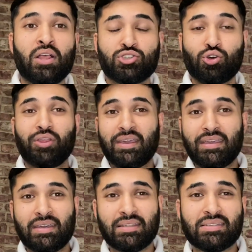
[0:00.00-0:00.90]
so that
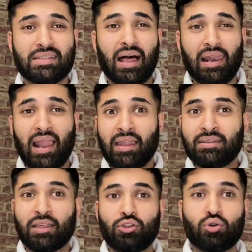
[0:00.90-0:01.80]
he can start
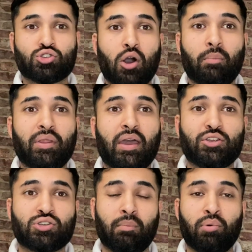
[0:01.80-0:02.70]
landing those
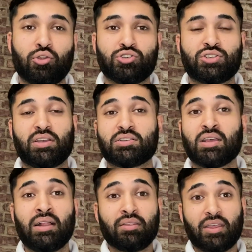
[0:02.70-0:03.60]
combination punches
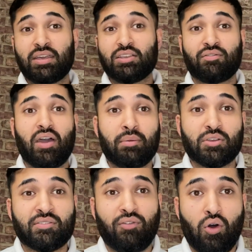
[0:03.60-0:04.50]
that he's
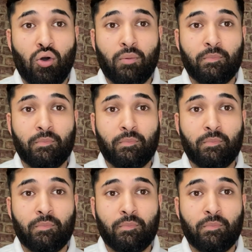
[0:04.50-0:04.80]
famous for.